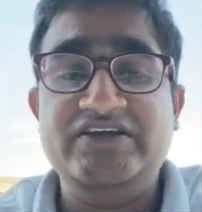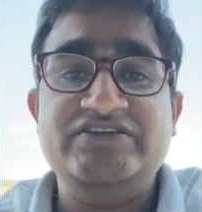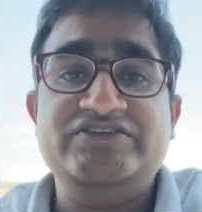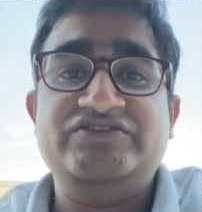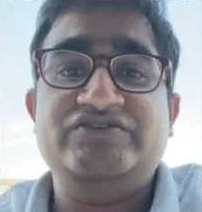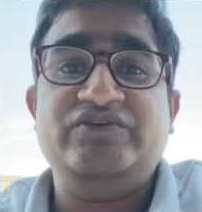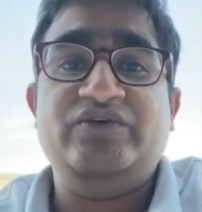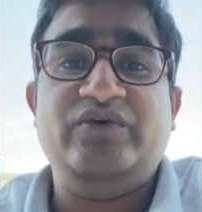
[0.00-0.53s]

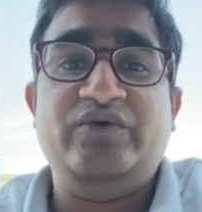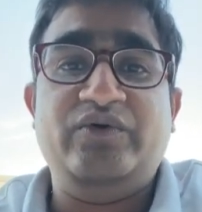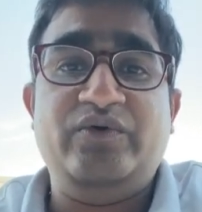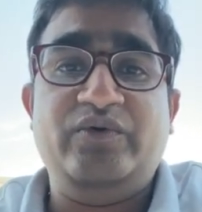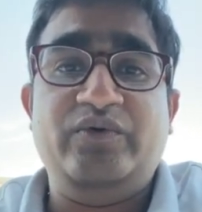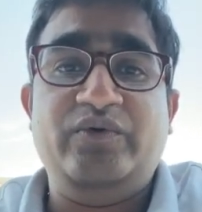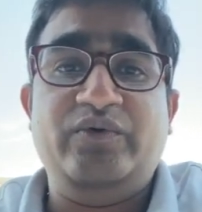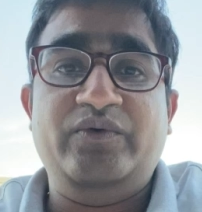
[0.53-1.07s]

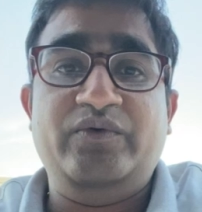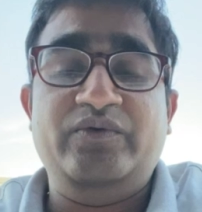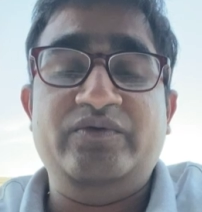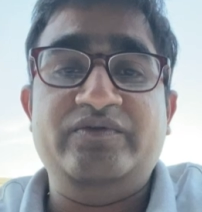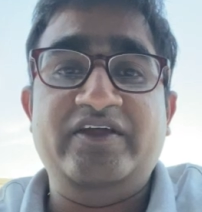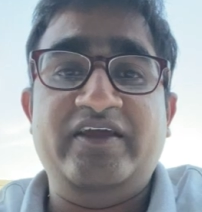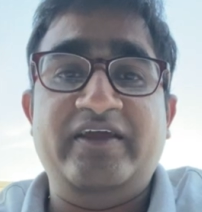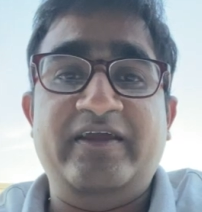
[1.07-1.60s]
so
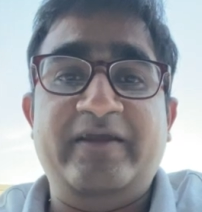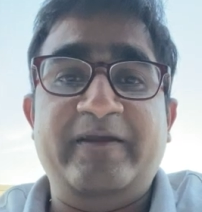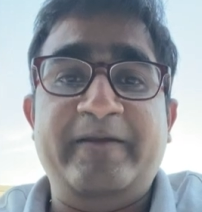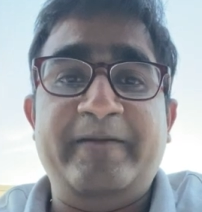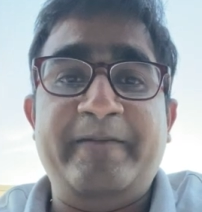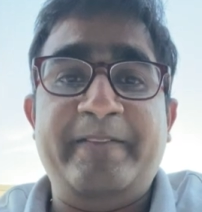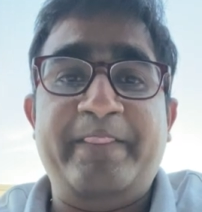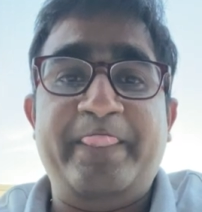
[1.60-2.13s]

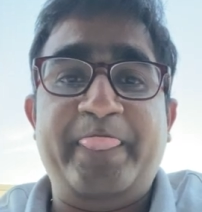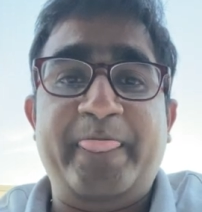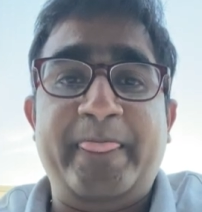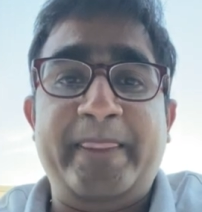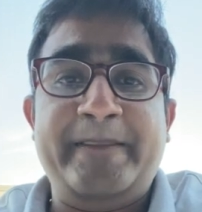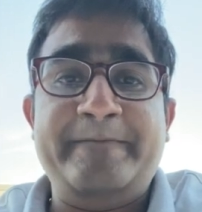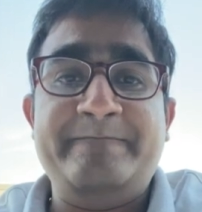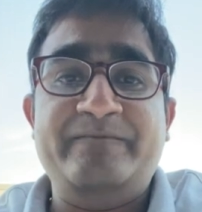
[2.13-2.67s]
they
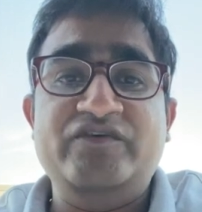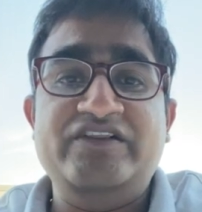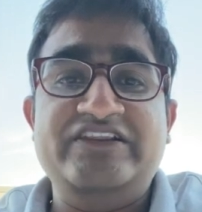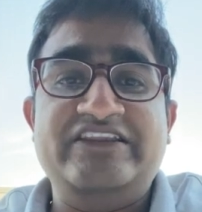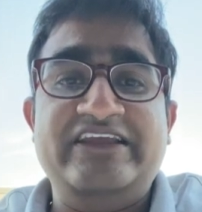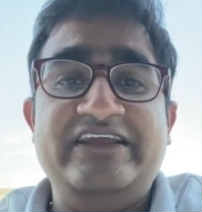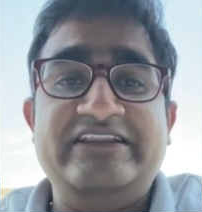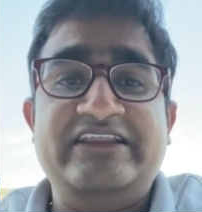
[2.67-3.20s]
will
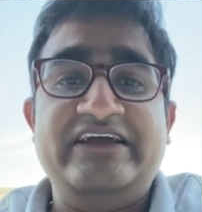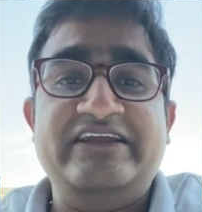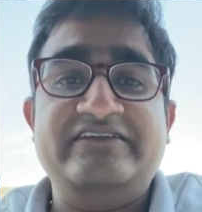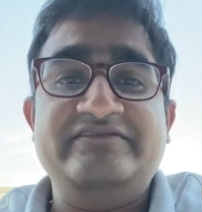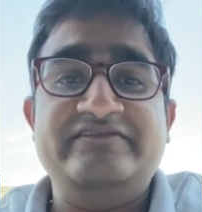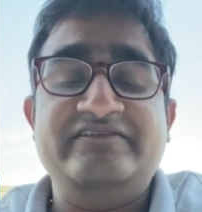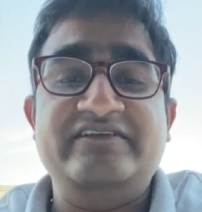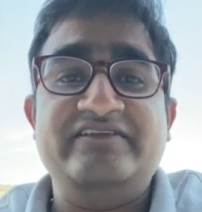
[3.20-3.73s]
think that
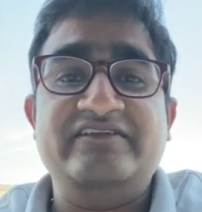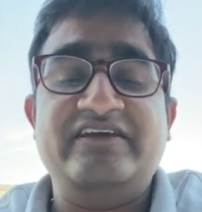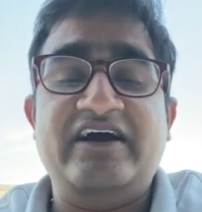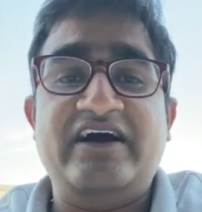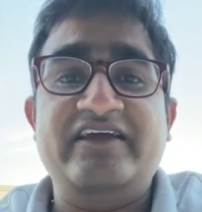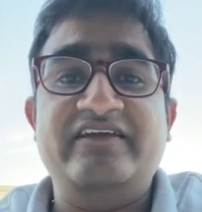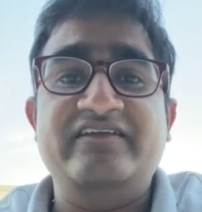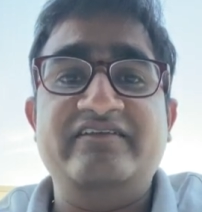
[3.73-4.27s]
this
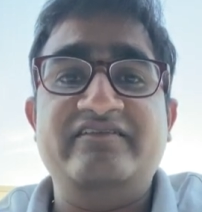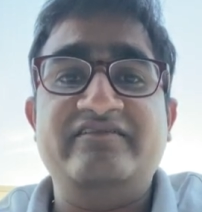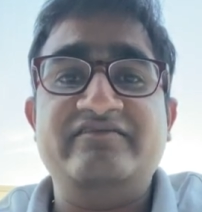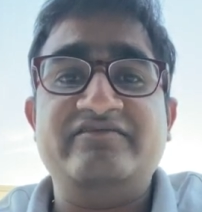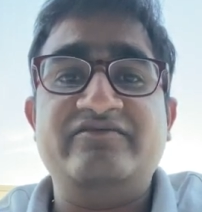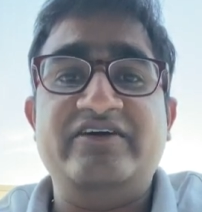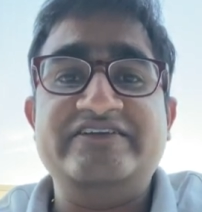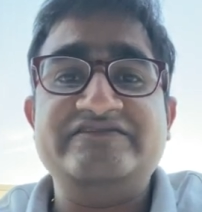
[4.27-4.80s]
guy is
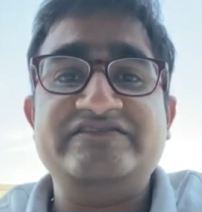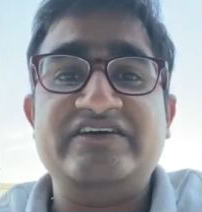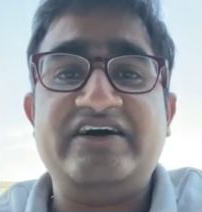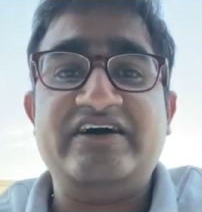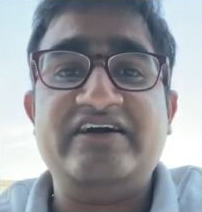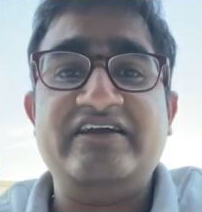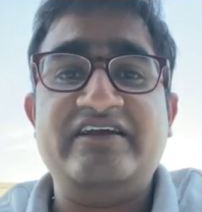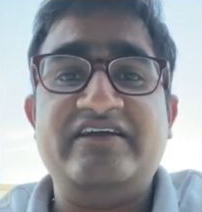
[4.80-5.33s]
quite
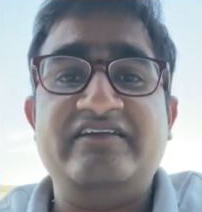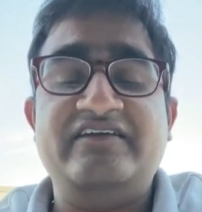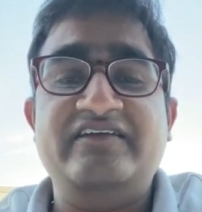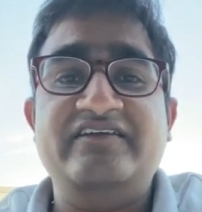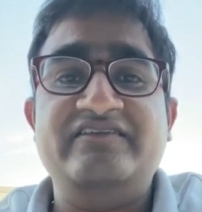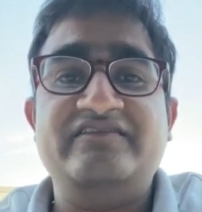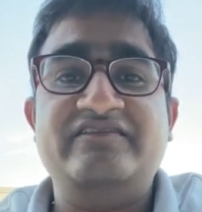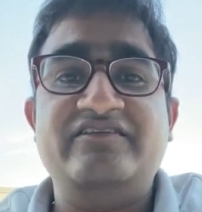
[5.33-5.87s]
shy and
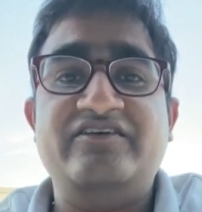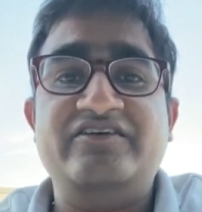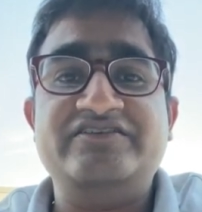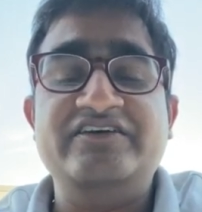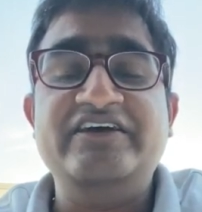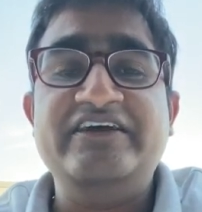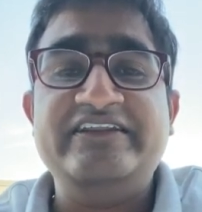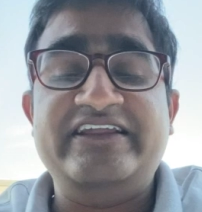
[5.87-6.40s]
he's not
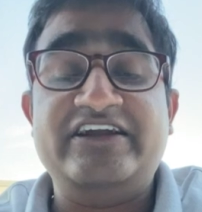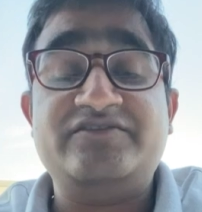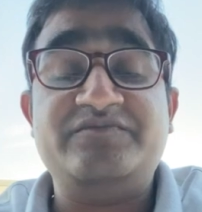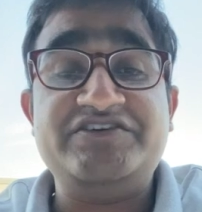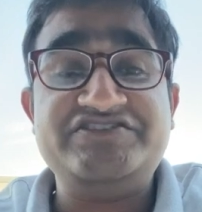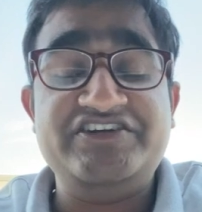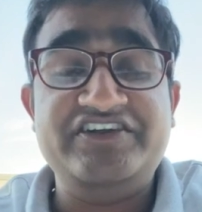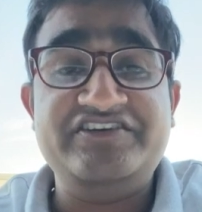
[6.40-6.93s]
that
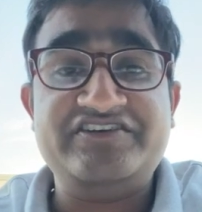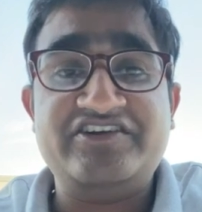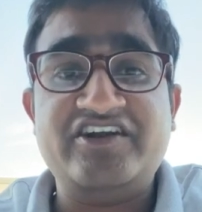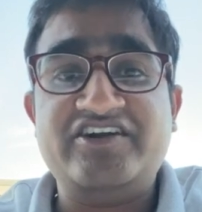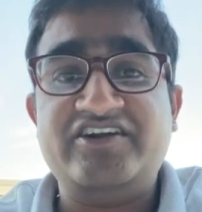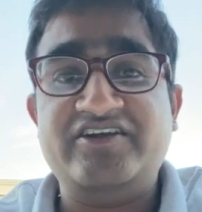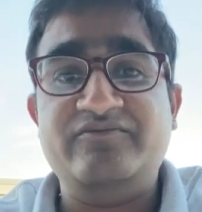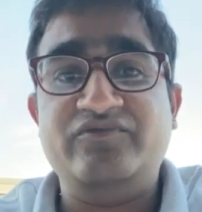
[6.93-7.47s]
much
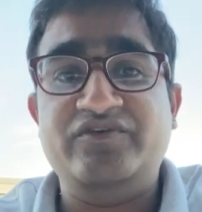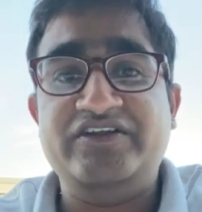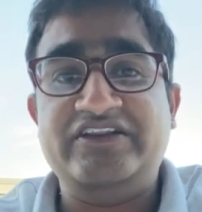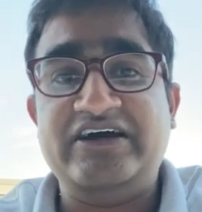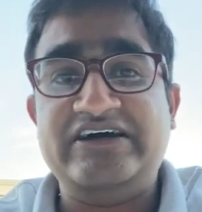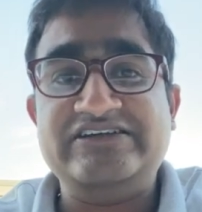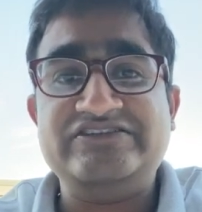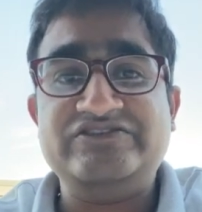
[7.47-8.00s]
interactive with
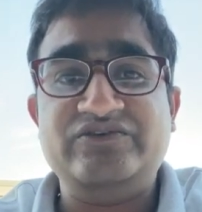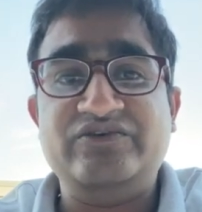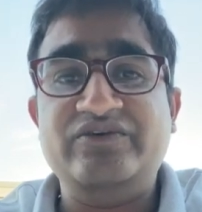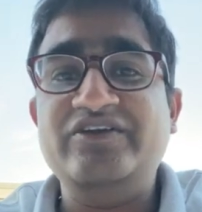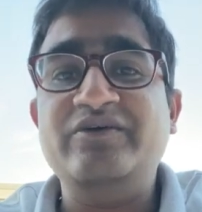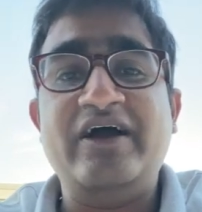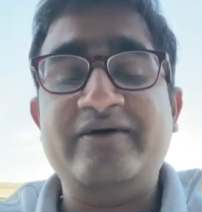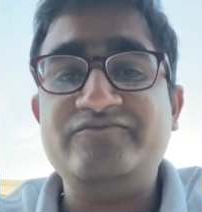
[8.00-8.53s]
us. So
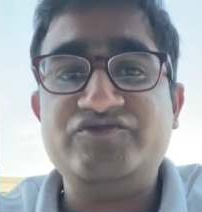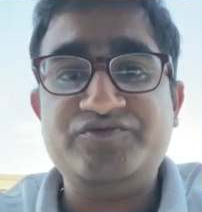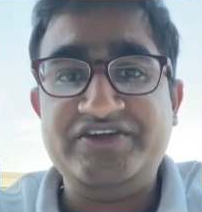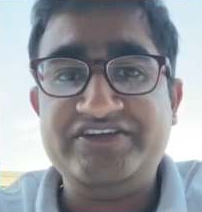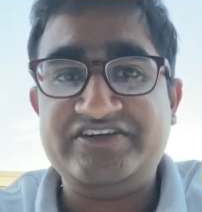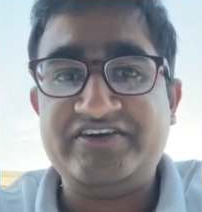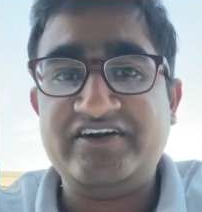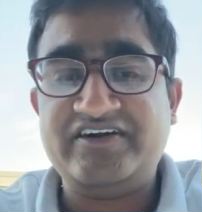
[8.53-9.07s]
you have to be
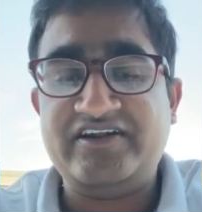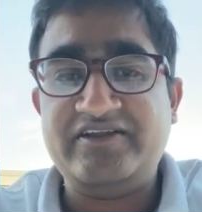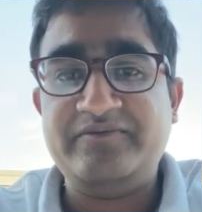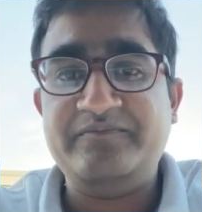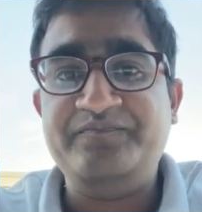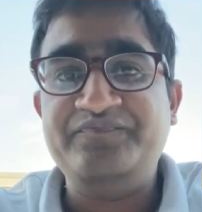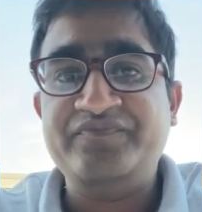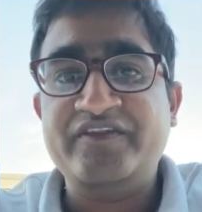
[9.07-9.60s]
interactive
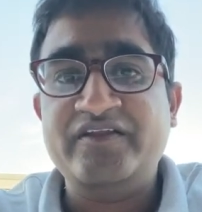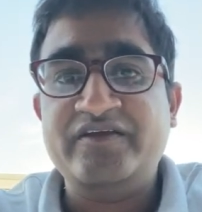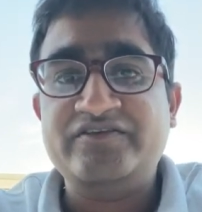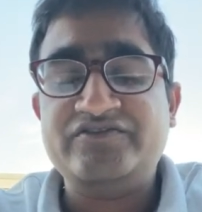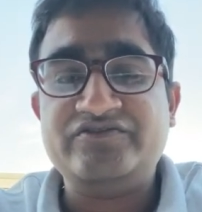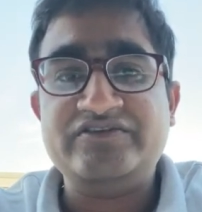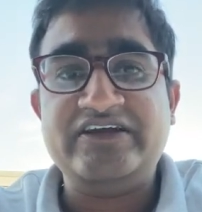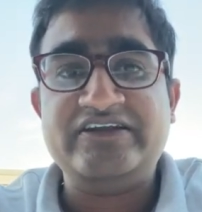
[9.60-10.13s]

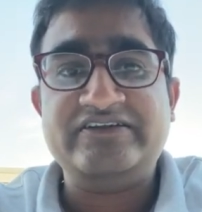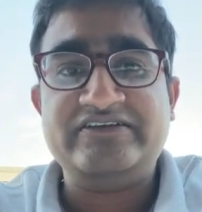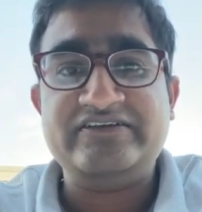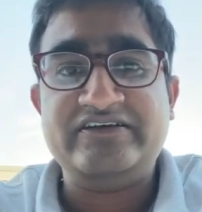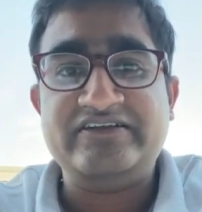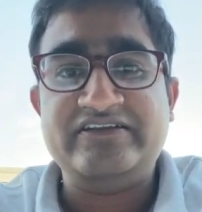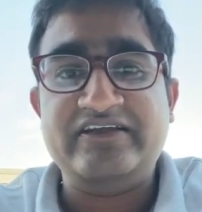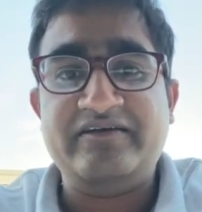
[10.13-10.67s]
so that
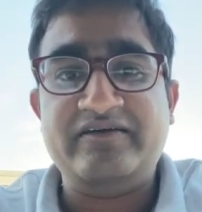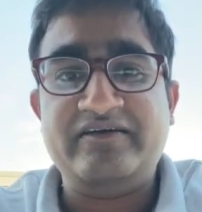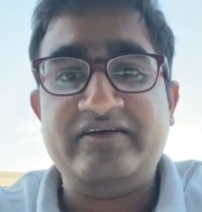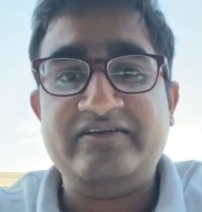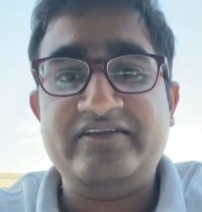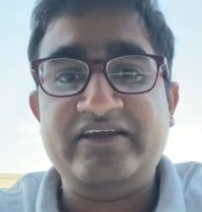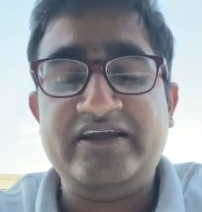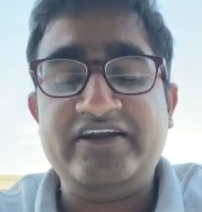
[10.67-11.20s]

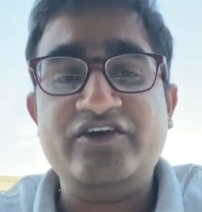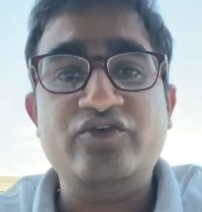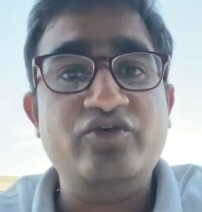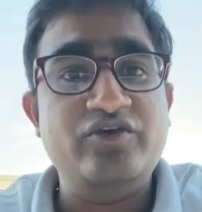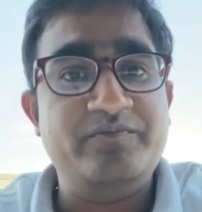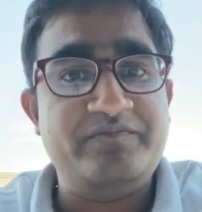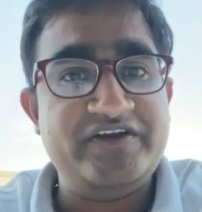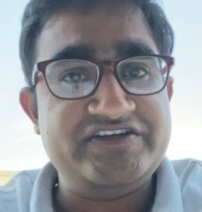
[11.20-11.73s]
they had a good
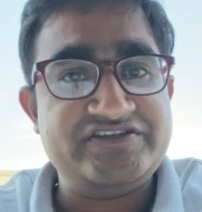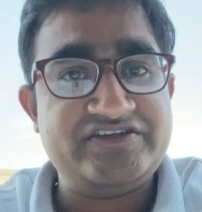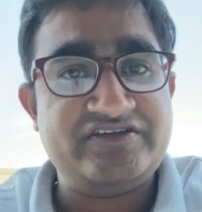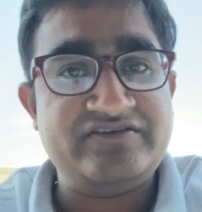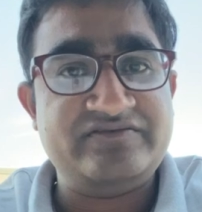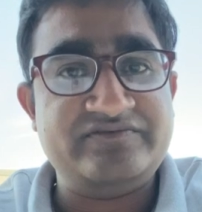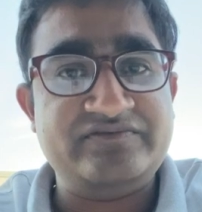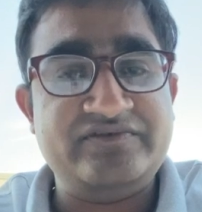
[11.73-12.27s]

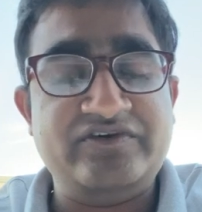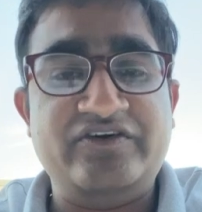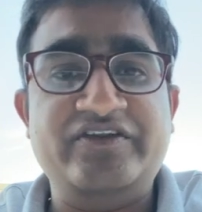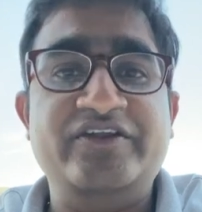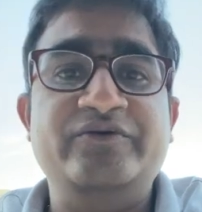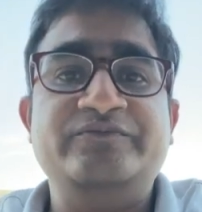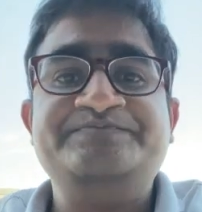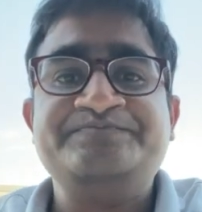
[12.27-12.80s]
impression on
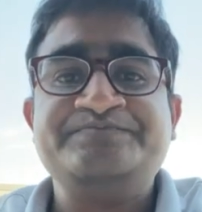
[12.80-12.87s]
you.